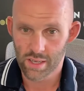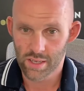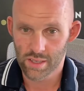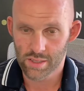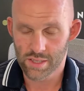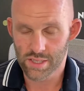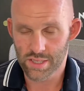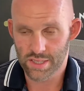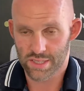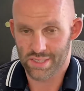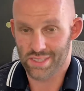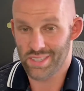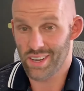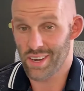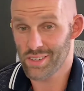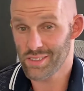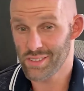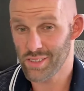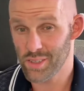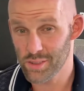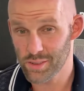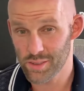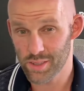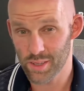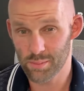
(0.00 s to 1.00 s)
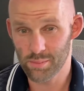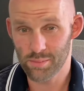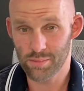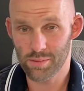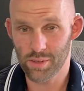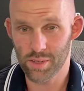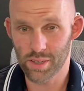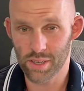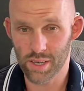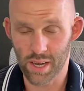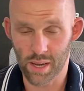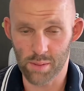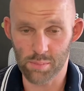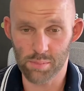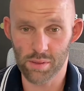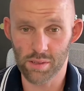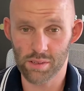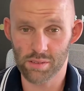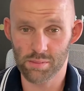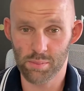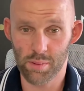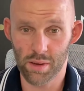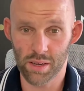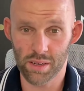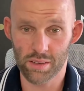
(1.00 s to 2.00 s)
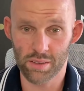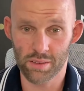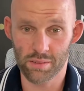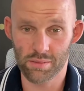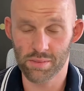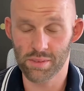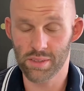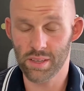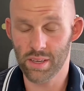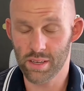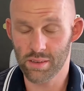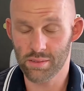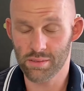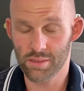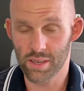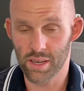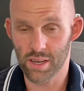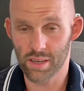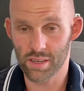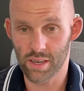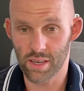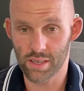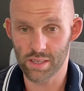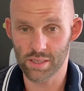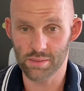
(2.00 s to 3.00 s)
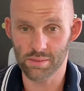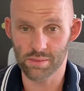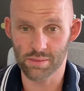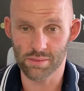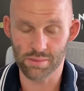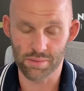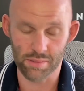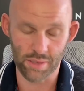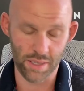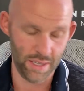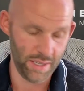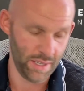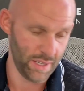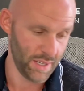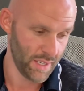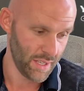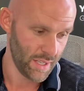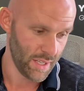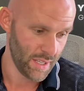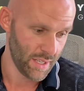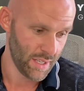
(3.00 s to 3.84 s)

Just download them for a couple of bucks if they are not even free,